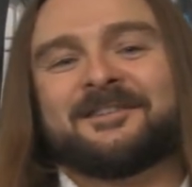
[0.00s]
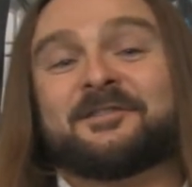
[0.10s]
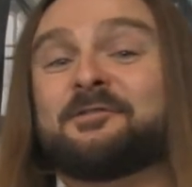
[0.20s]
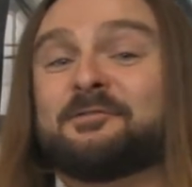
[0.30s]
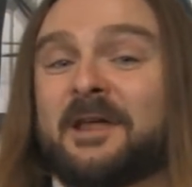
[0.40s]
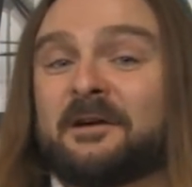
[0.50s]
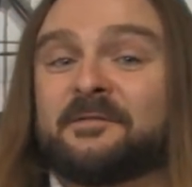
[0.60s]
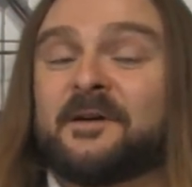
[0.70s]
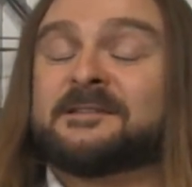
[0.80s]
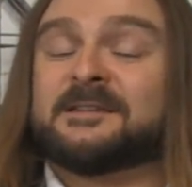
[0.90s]
Google now
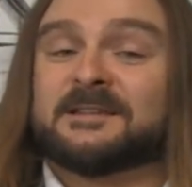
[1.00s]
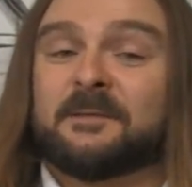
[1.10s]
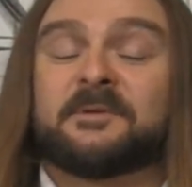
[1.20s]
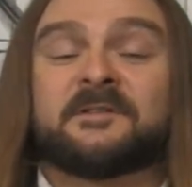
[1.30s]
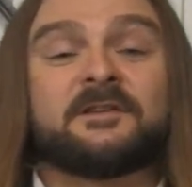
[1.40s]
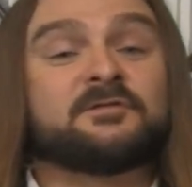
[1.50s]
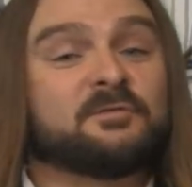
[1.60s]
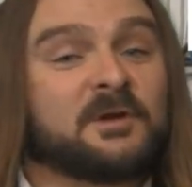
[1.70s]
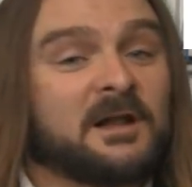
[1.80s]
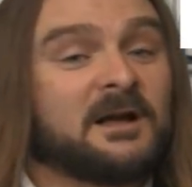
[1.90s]
faces a
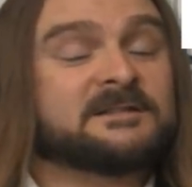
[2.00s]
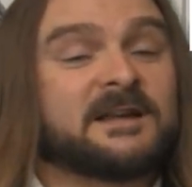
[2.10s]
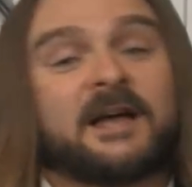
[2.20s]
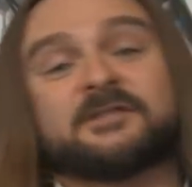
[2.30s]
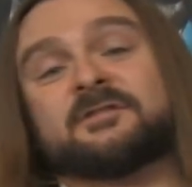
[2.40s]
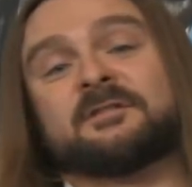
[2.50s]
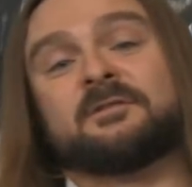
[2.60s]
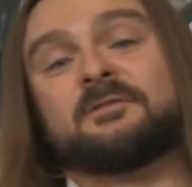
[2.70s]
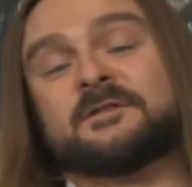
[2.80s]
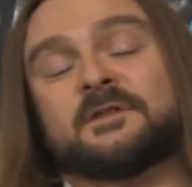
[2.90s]
potential class action
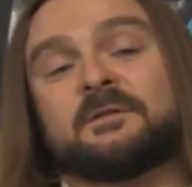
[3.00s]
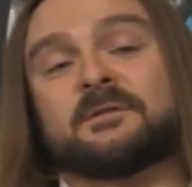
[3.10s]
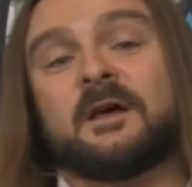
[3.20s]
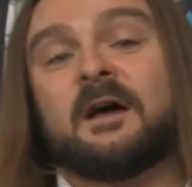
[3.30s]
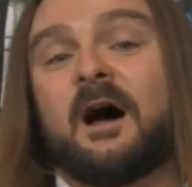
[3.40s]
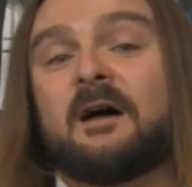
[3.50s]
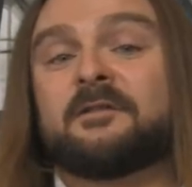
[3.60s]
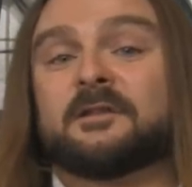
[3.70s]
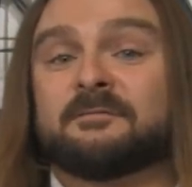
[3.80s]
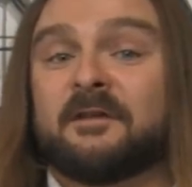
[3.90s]
lawsuit
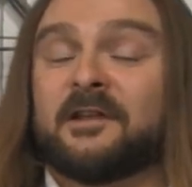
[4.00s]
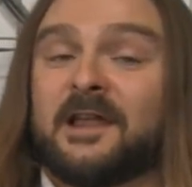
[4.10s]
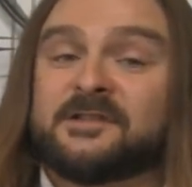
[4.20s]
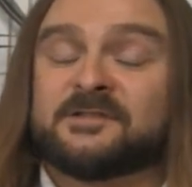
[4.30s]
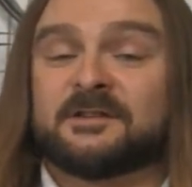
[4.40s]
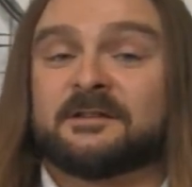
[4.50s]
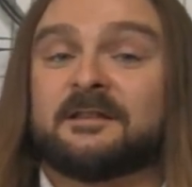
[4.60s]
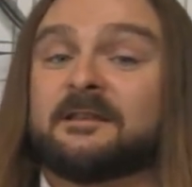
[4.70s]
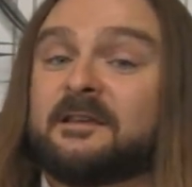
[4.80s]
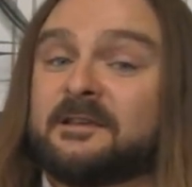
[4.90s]
over the revelation
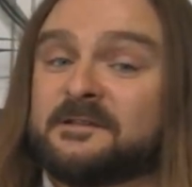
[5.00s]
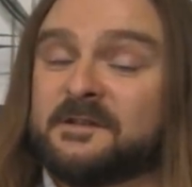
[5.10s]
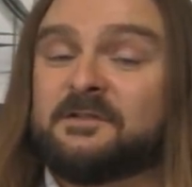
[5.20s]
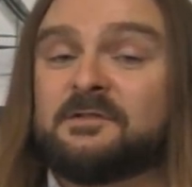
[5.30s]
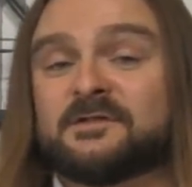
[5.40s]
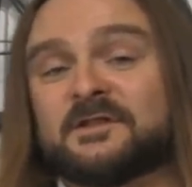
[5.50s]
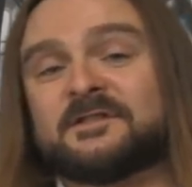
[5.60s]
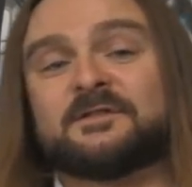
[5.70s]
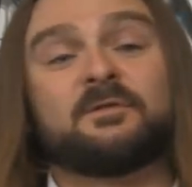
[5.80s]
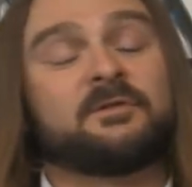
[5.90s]
that it continues to
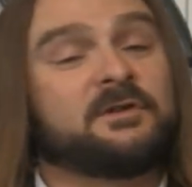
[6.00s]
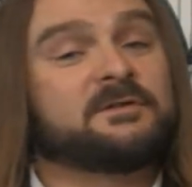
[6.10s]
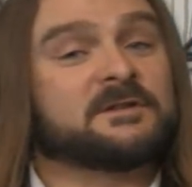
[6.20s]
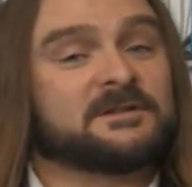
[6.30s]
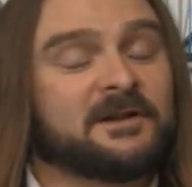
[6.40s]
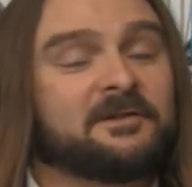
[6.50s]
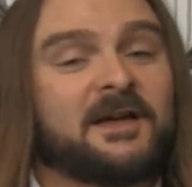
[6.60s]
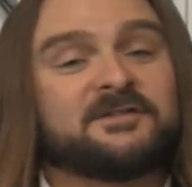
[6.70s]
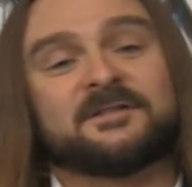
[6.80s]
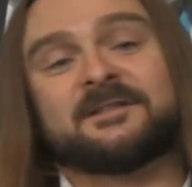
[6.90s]
store users'
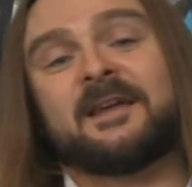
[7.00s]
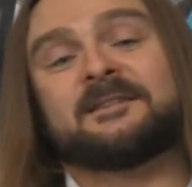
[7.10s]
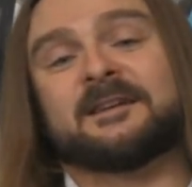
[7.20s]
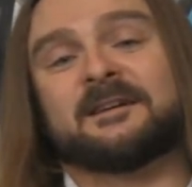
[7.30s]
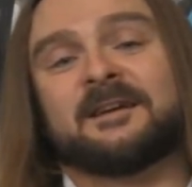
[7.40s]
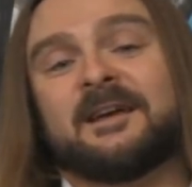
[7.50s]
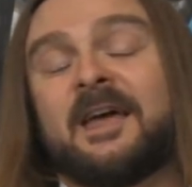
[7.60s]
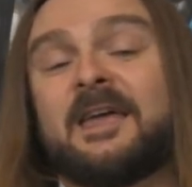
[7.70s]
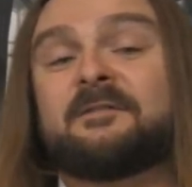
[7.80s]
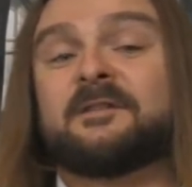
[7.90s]
location data
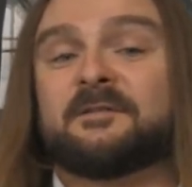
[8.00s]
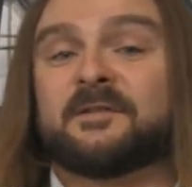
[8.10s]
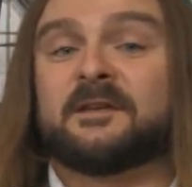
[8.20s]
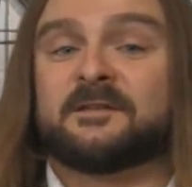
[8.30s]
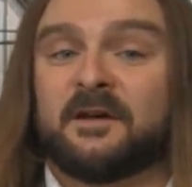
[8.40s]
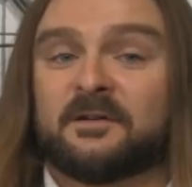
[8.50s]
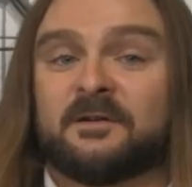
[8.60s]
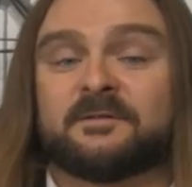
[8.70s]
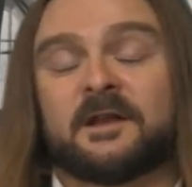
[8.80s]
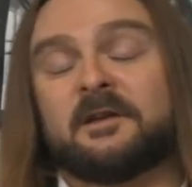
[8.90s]
even if they turn
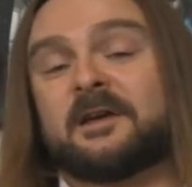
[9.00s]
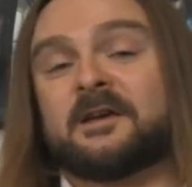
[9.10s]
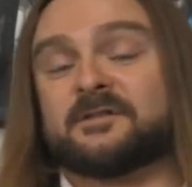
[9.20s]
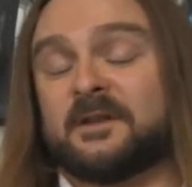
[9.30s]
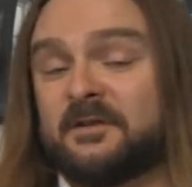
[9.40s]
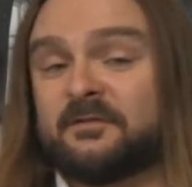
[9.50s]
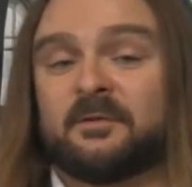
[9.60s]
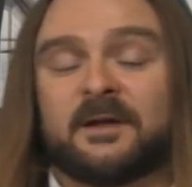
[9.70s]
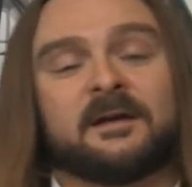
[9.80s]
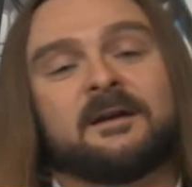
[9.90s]
off the location
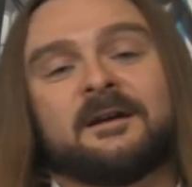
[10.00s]
history.